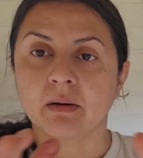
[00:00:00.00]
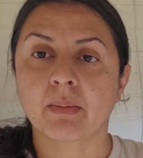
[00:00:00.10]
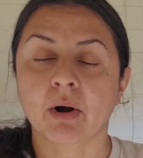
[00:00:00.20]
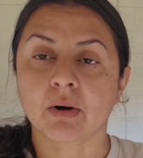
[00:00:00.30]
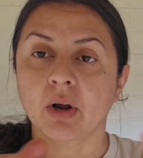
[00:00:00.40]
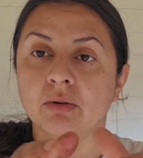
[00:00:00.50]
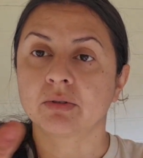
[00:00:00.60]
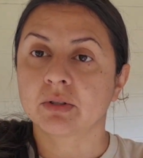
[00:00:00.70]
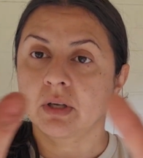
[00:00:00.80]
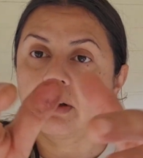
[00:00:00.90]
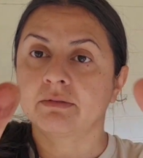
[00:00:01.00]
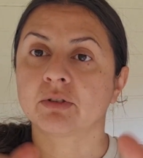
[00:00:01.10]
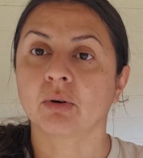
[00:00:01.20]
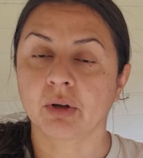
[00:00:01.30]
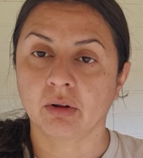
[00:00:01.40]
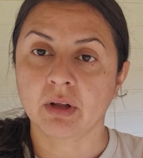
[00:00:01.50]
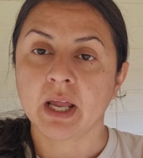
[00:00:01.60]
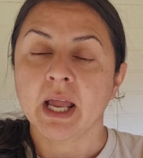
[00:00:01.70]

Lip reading: the burrows of soil.